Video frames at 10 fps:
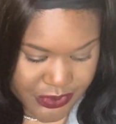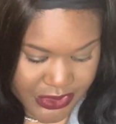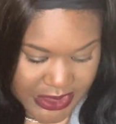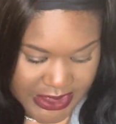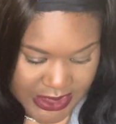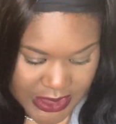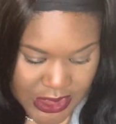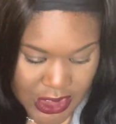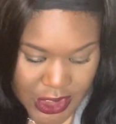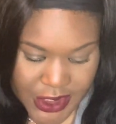key.
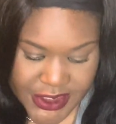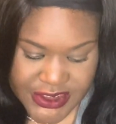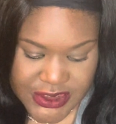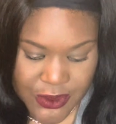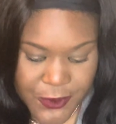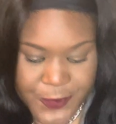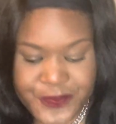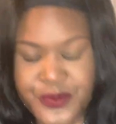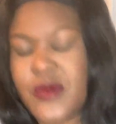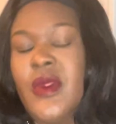So
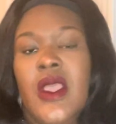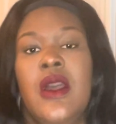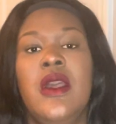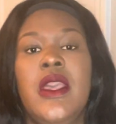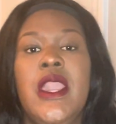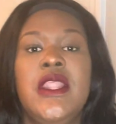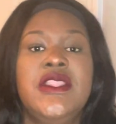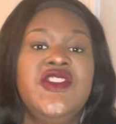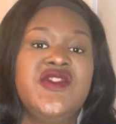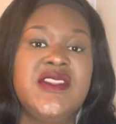in
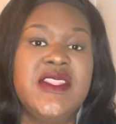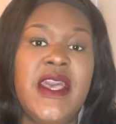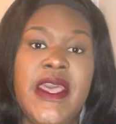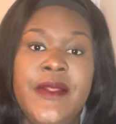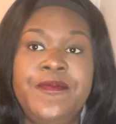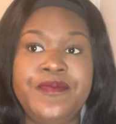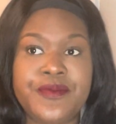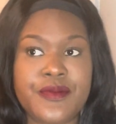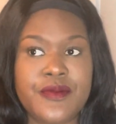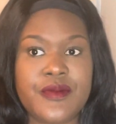addition to that,
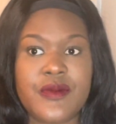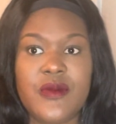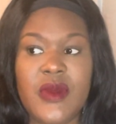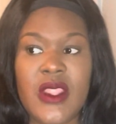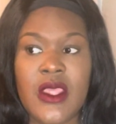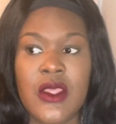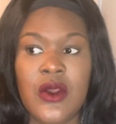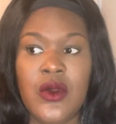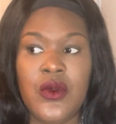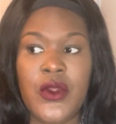
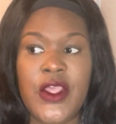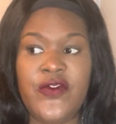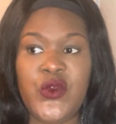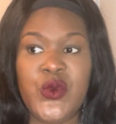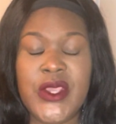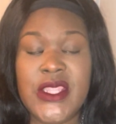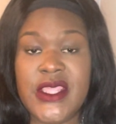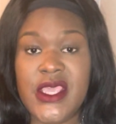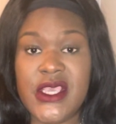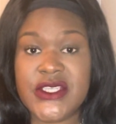if you can
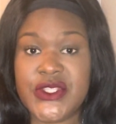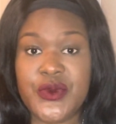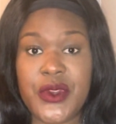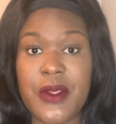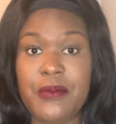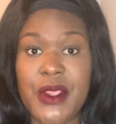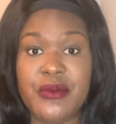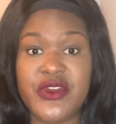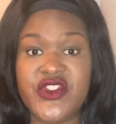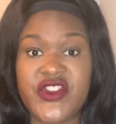get a student
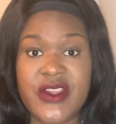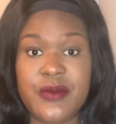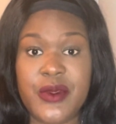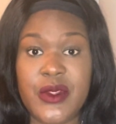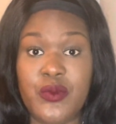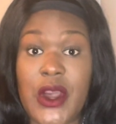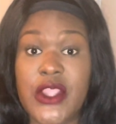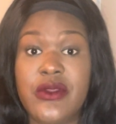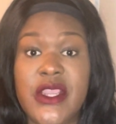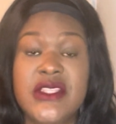membership while
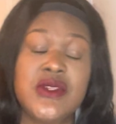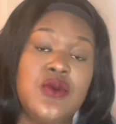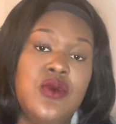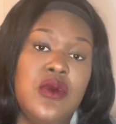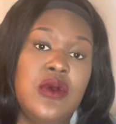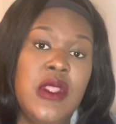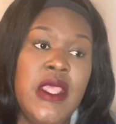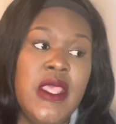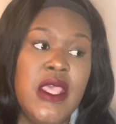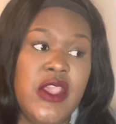you're in school,
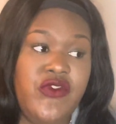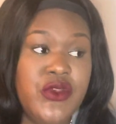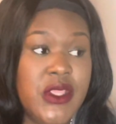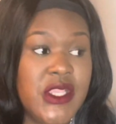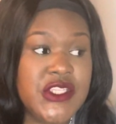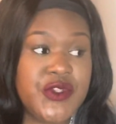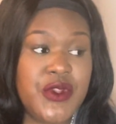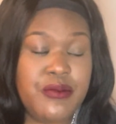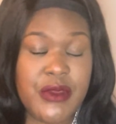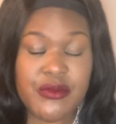if you can get a
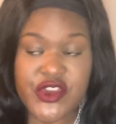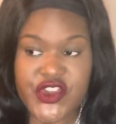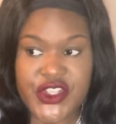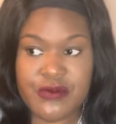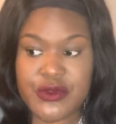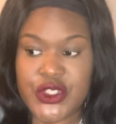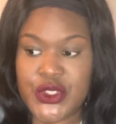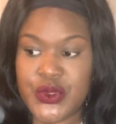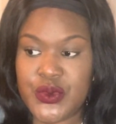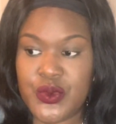student membership
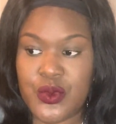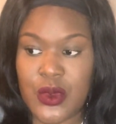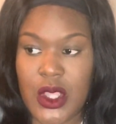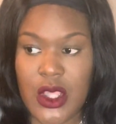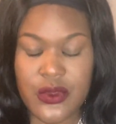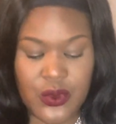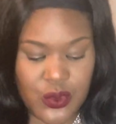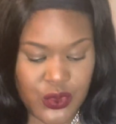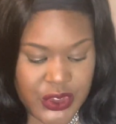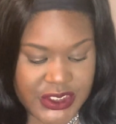to other
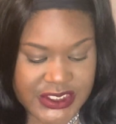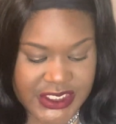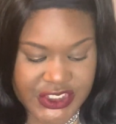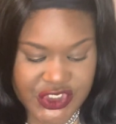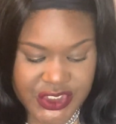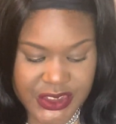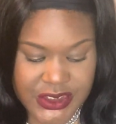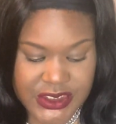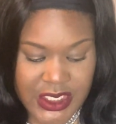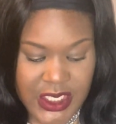
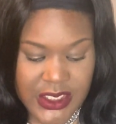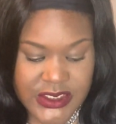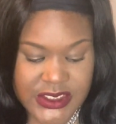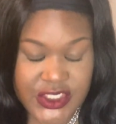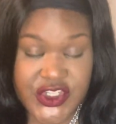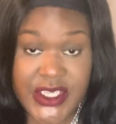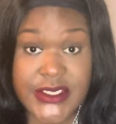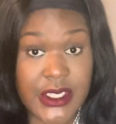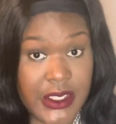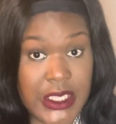organizations such
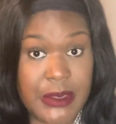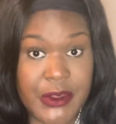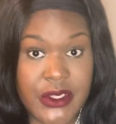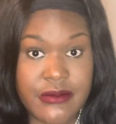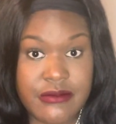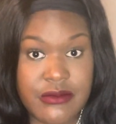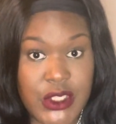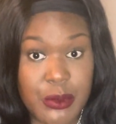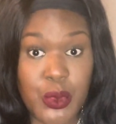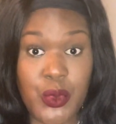as HIMA,
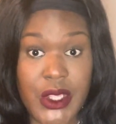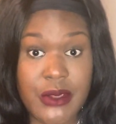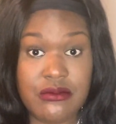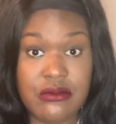number one,